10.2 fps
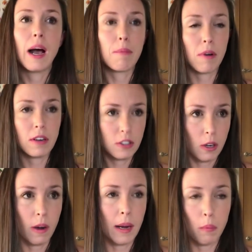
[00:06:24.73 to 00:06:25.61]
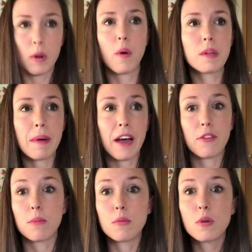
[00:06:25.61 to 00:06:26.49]
I brought, so I go in the
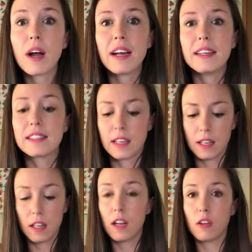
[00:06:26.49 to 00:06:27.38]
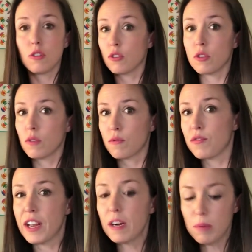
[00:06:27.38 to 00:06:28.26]
bathroom. You guys,
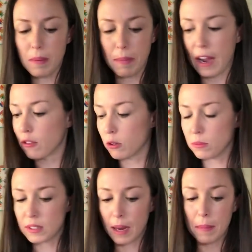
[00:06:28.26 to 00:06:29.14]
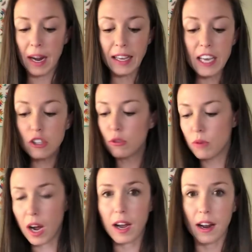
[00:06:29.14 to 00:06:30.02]
the airplane bathrooms, I mean, I kid you
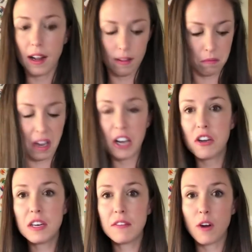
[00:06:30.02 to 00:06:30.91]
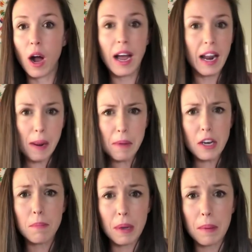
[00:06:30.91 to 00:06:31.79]
not. I couldn't even, I'm
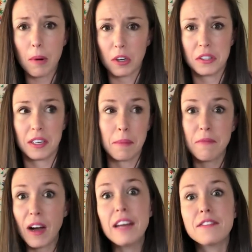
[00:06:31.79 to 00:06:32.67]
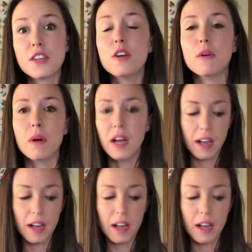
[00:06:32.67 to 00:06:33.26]
not a big person. I'm 5'2".